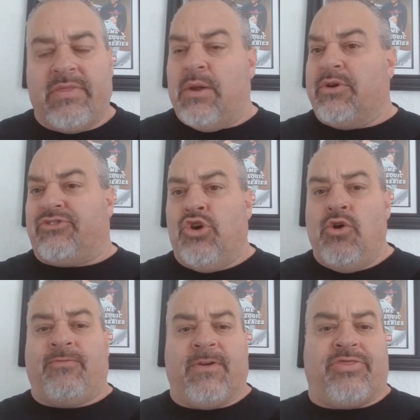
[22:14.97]
They were
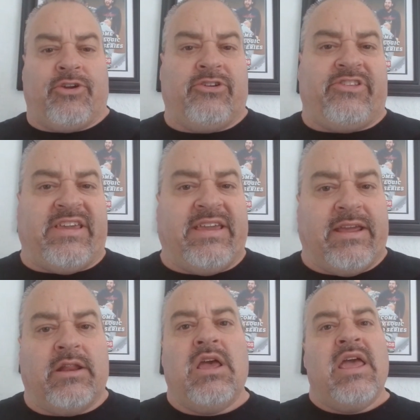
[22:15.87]

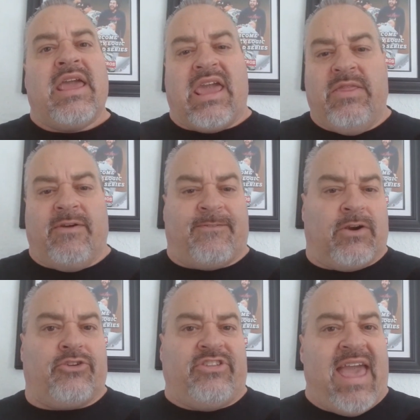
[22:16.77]
2-for-13 in the
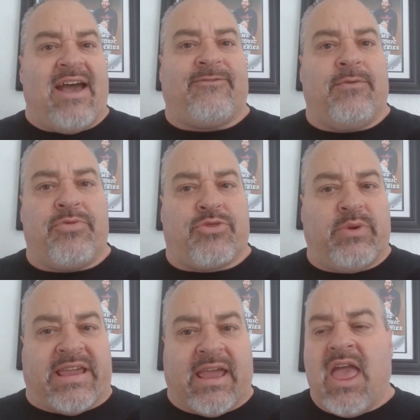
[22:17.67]
first half from
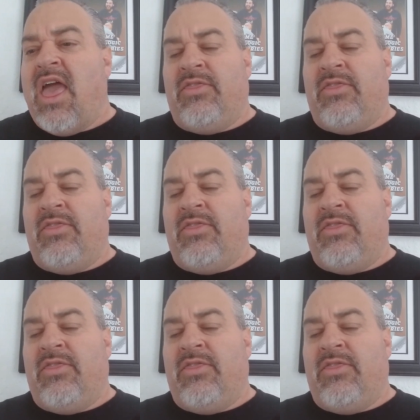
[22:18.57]
3.